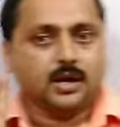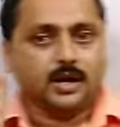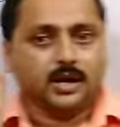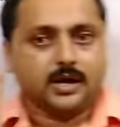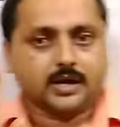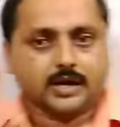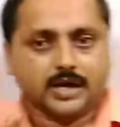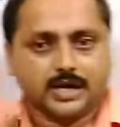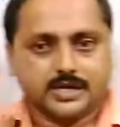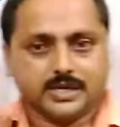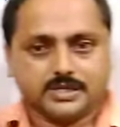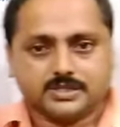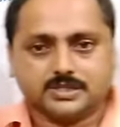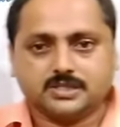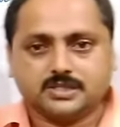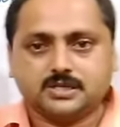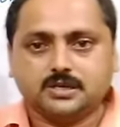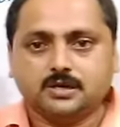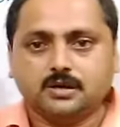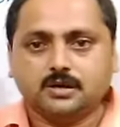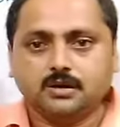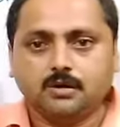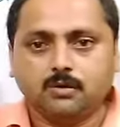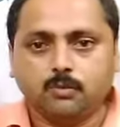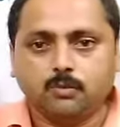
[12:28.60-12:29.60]

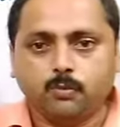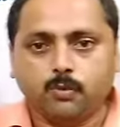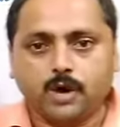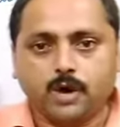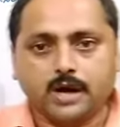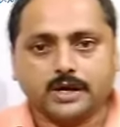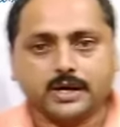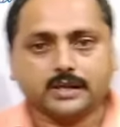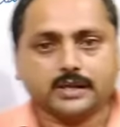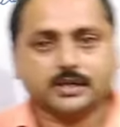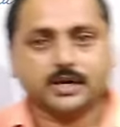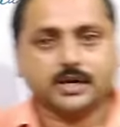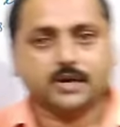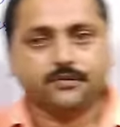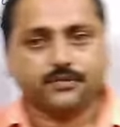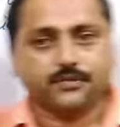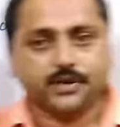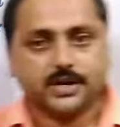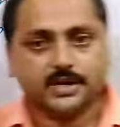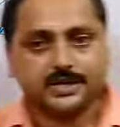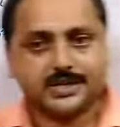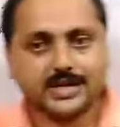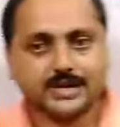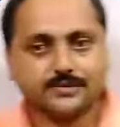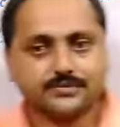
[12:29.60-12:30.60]
write what are the
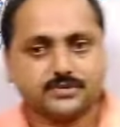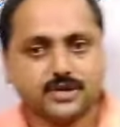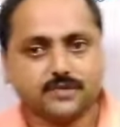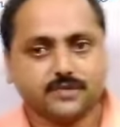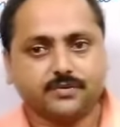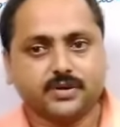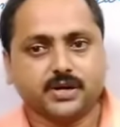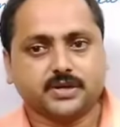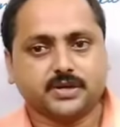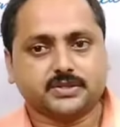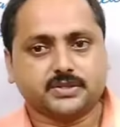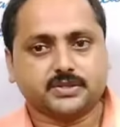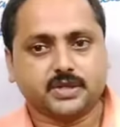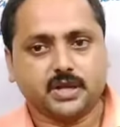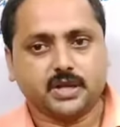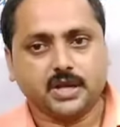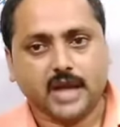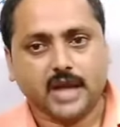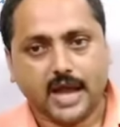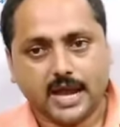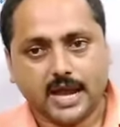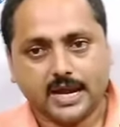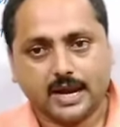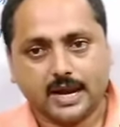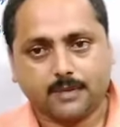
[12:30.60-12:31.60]
different types of
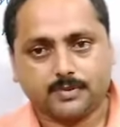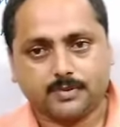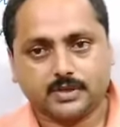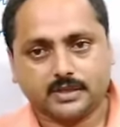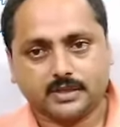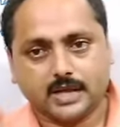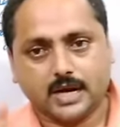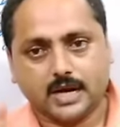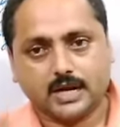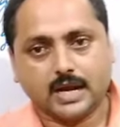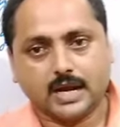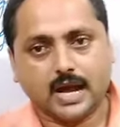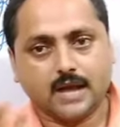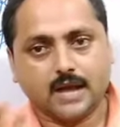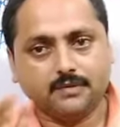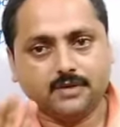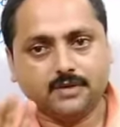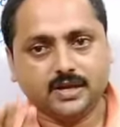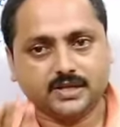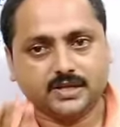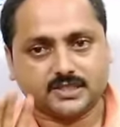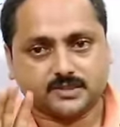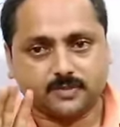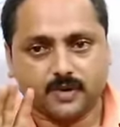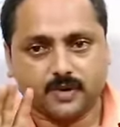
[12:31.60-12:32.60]
reaction, and after that I
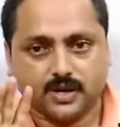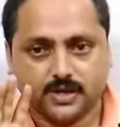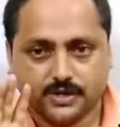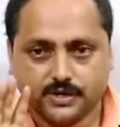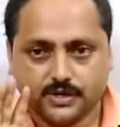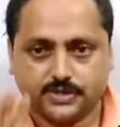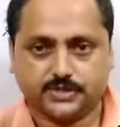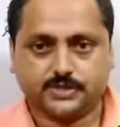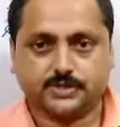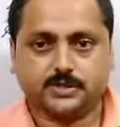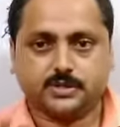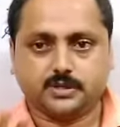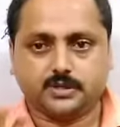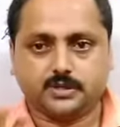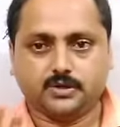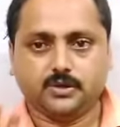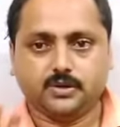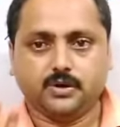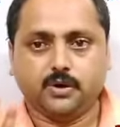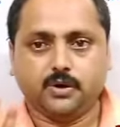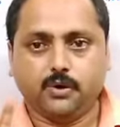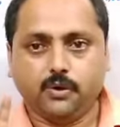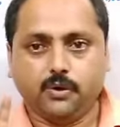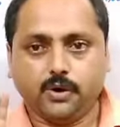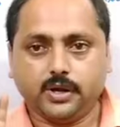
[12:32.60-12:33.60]
will explain it.
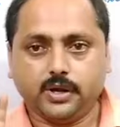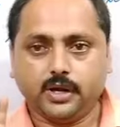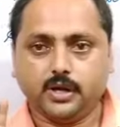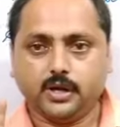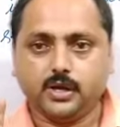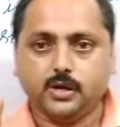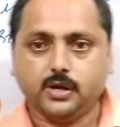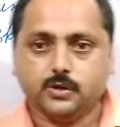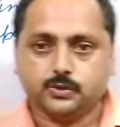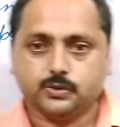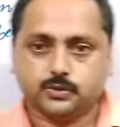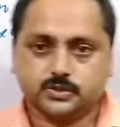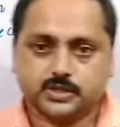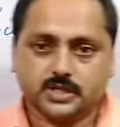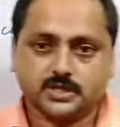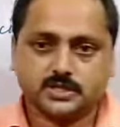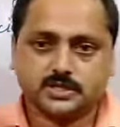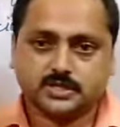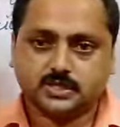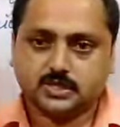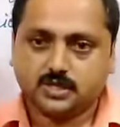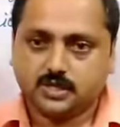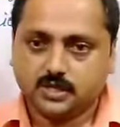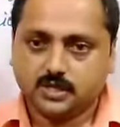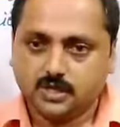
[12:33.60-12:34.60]
Okay, so
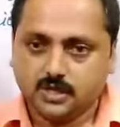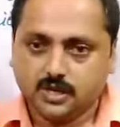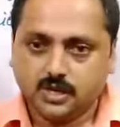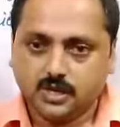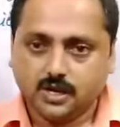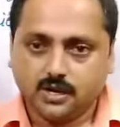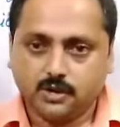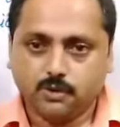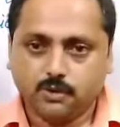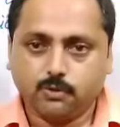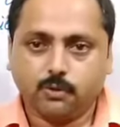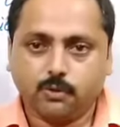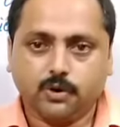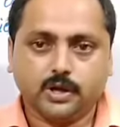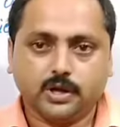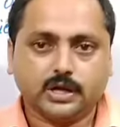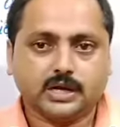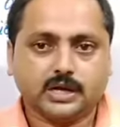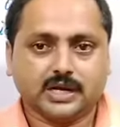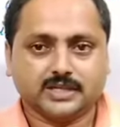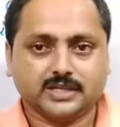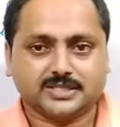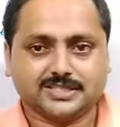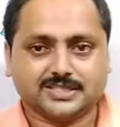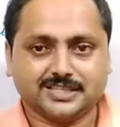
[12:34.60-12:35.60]
just you go
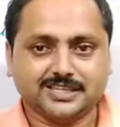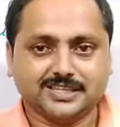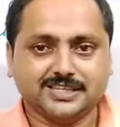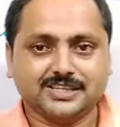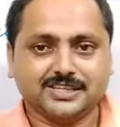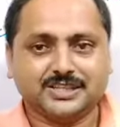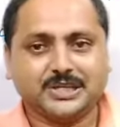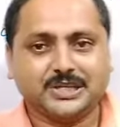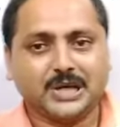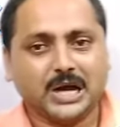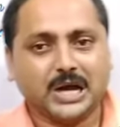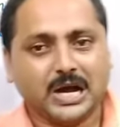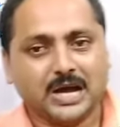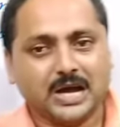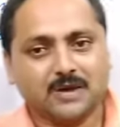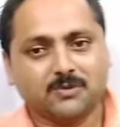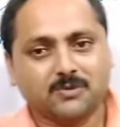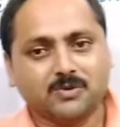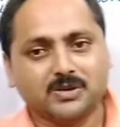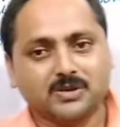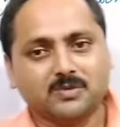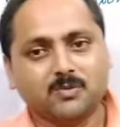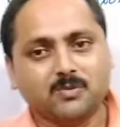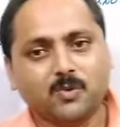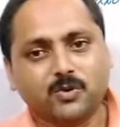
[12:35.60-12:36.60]
in class 10th
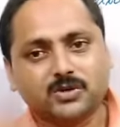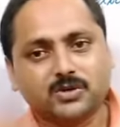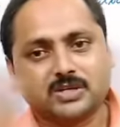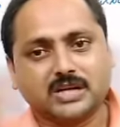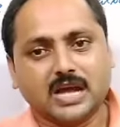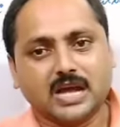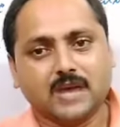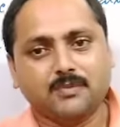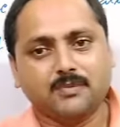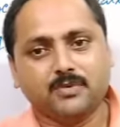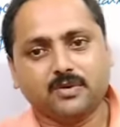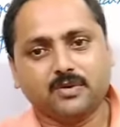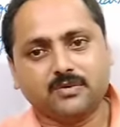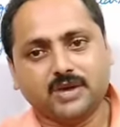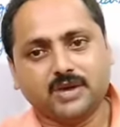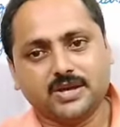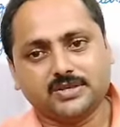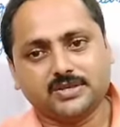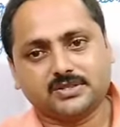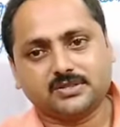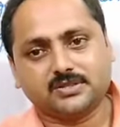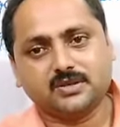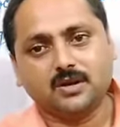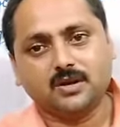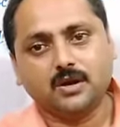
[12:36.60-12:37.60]
and one more time you
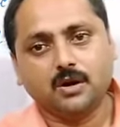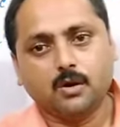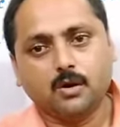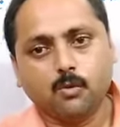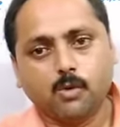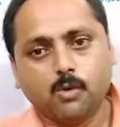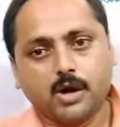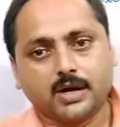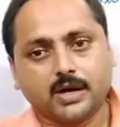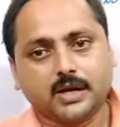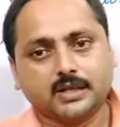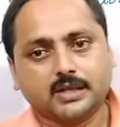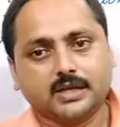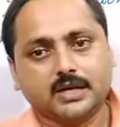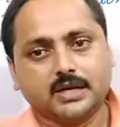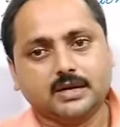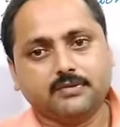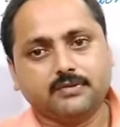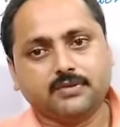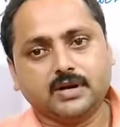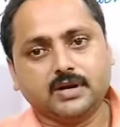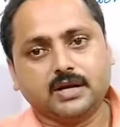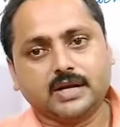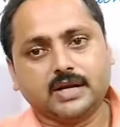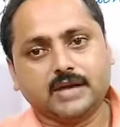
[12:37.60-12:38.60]
revise what are the
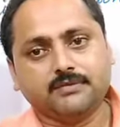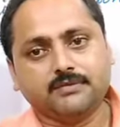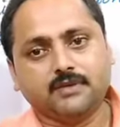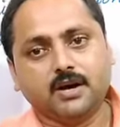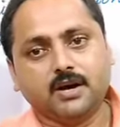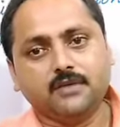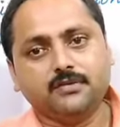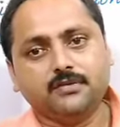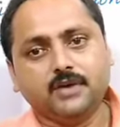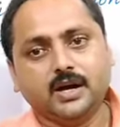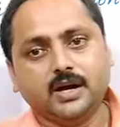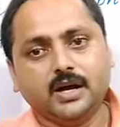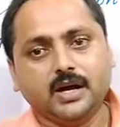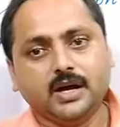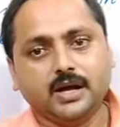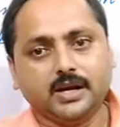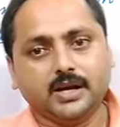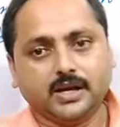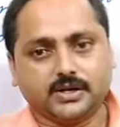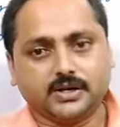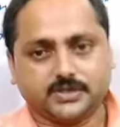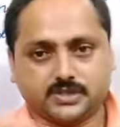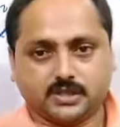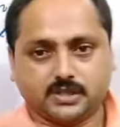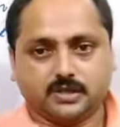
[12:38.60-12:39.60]
different type of
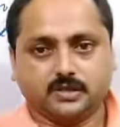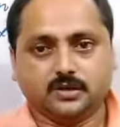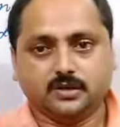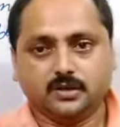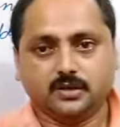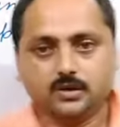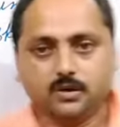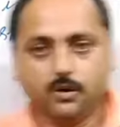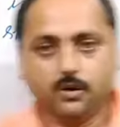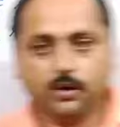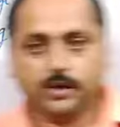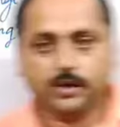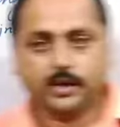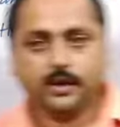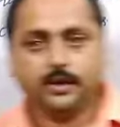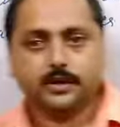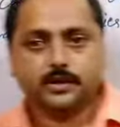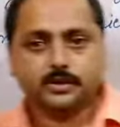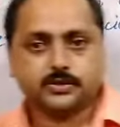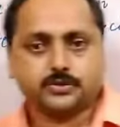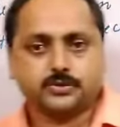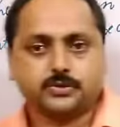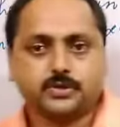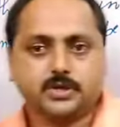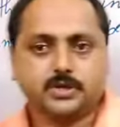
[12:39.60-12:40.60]
reaction.
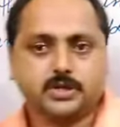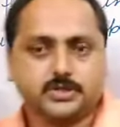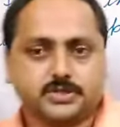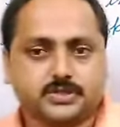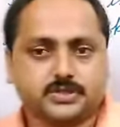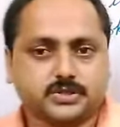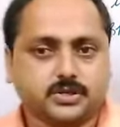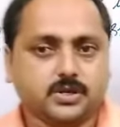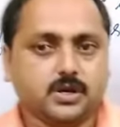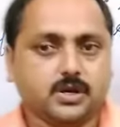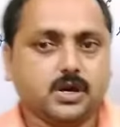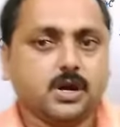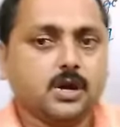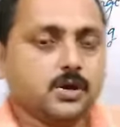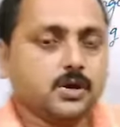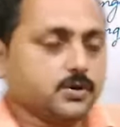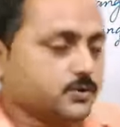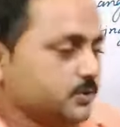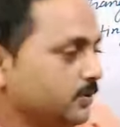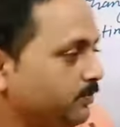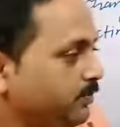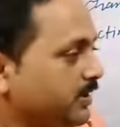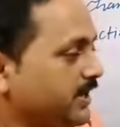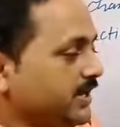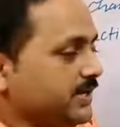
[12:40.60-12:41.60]
Okay, students,
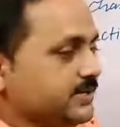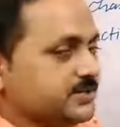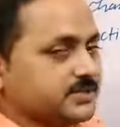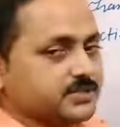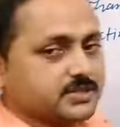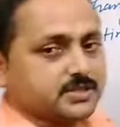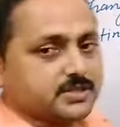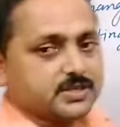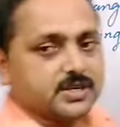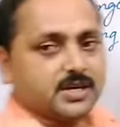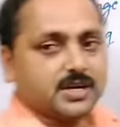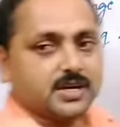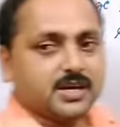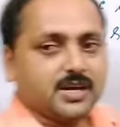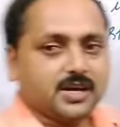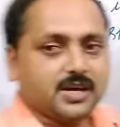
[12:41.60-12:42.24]
so please